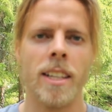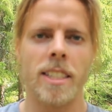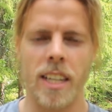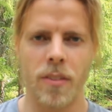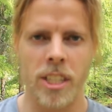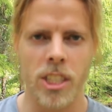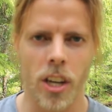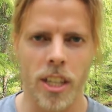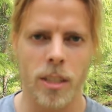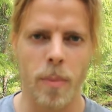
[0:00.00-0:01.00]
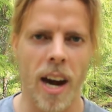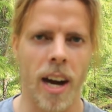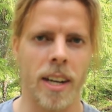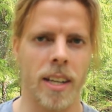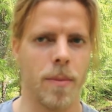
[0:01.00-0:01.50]
scientific studies
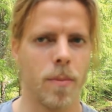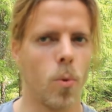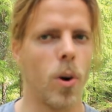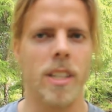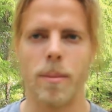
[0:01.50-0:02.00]
behind what